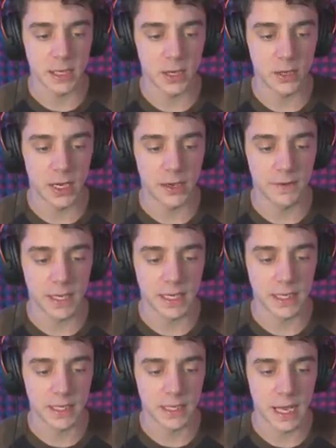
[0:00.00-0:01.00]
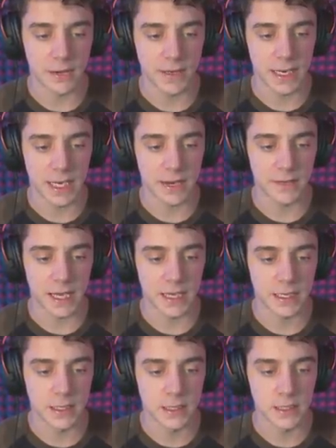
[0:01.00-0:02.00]
Oh, lovely. Lovely, lovely.
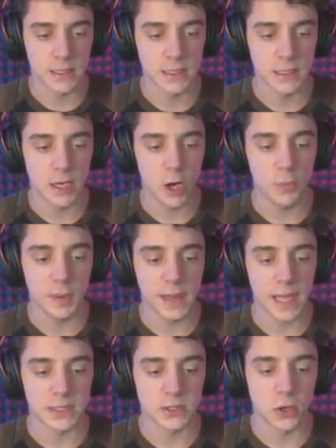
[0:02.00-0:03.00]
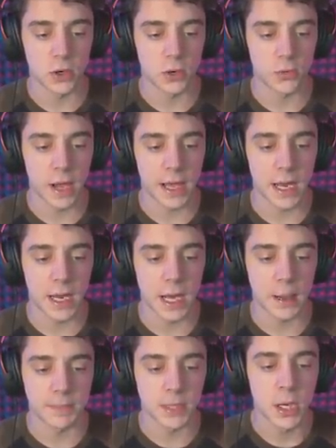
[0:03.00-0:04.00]
Open that door right on
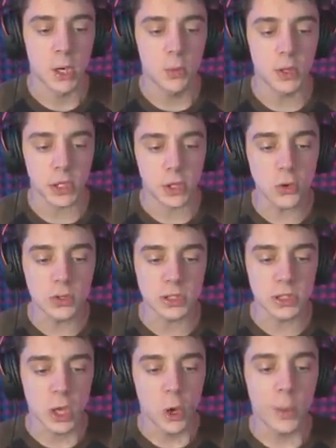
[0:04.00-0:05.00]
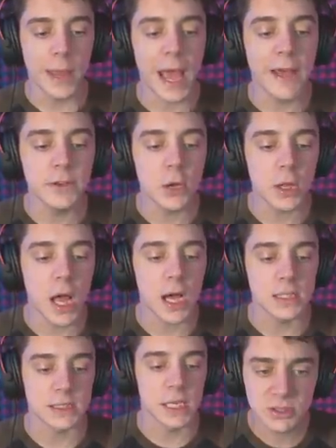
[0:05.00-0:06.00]
up. We're the goose. We have no
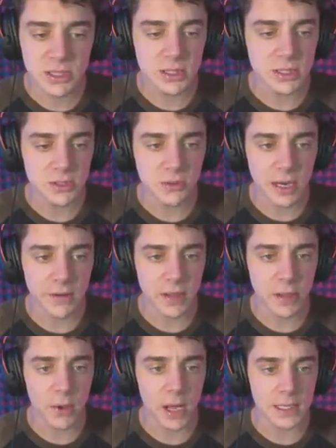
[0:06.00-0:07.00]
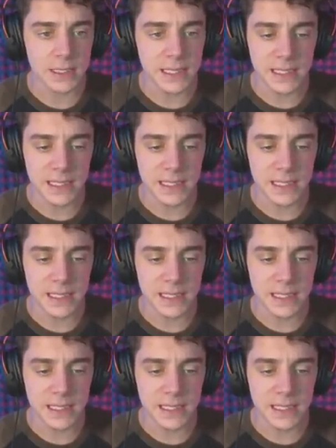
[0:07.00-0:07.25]
laws. Goose can do whatever they want.